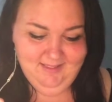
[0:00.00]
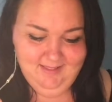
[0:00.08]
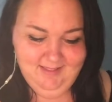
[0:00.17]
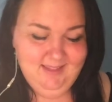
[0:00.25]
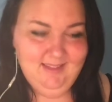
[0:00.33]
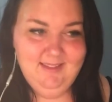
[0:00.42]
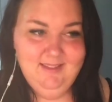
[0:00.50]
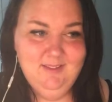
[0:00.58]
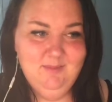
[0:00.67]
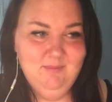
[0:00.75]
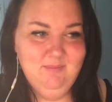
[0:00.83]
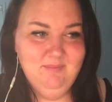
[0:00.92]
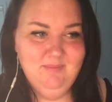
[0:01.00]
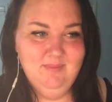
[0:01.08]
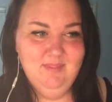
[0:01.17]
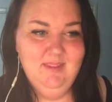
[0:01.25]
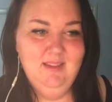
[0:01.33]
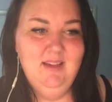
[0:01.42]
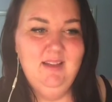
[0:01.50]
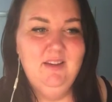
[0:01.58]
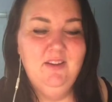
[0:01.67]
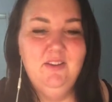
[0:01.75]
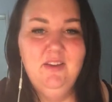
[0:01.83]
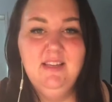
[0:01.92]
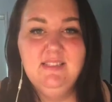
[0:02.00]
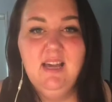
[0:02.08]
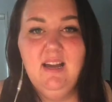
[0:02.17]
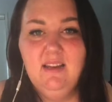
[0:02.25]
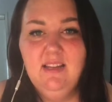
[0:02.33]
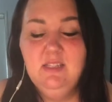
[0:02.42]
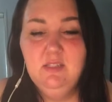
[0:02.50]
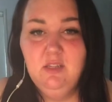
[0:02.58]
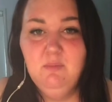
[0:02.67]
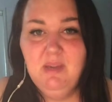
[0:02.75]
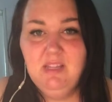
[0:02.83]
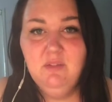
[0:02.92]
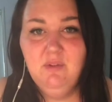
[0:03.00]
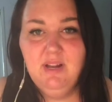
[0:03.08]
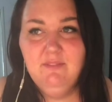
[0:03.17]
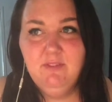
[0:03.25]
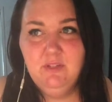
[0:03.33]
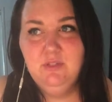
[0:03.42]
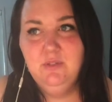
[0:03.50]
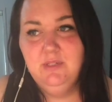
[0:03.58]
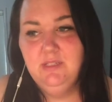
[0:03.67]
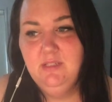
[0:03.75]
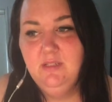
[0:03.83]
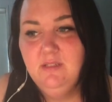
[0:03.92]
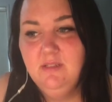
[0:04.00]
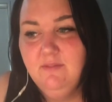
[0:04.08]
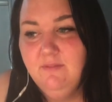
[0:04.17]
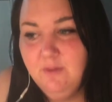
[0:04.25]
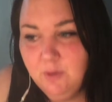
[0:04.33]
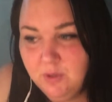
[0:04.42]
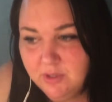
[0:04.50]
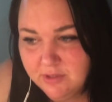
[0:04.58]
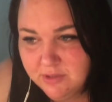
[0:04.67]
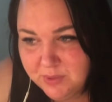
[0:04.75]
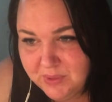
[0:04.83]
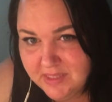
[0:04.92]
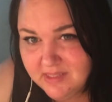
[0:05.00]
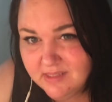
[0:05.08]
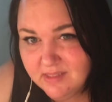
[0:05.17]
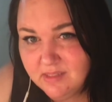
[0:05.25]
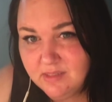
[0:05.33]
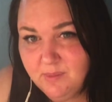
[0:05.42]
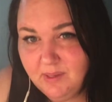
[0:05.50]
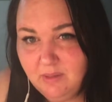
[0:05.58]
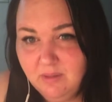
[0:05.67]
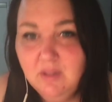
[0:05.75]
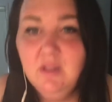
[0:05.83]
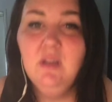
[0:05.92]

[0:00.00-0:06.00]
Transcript: yeah. I don't know. It's hard. You make the right food choices as well.